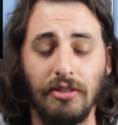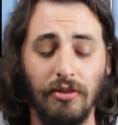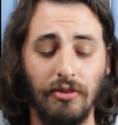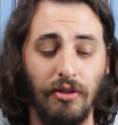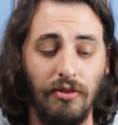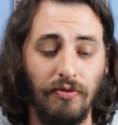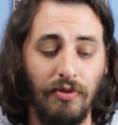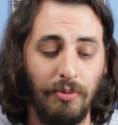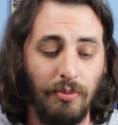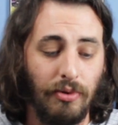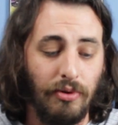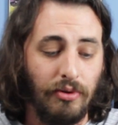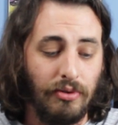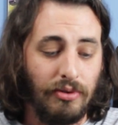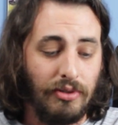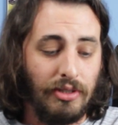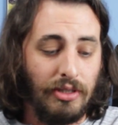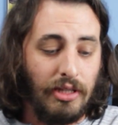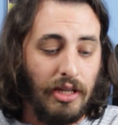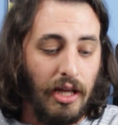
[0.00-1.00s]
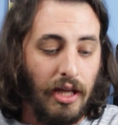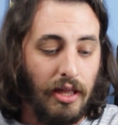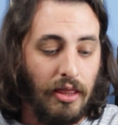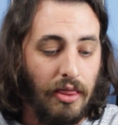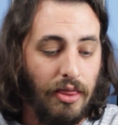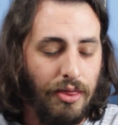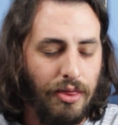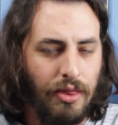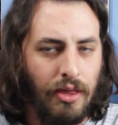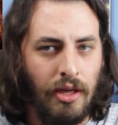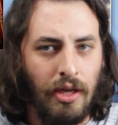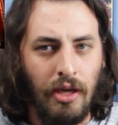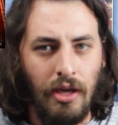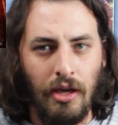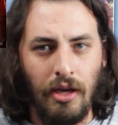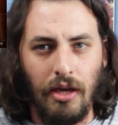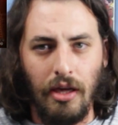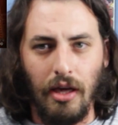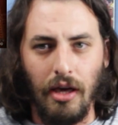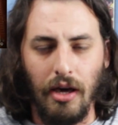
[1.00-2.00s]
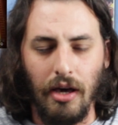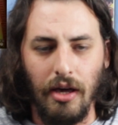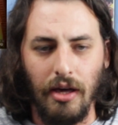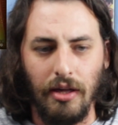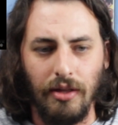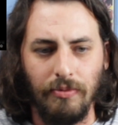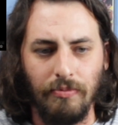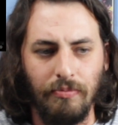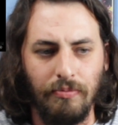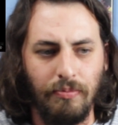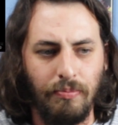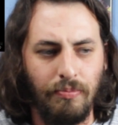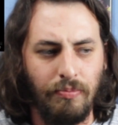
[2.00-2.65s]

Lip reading: on November 10th.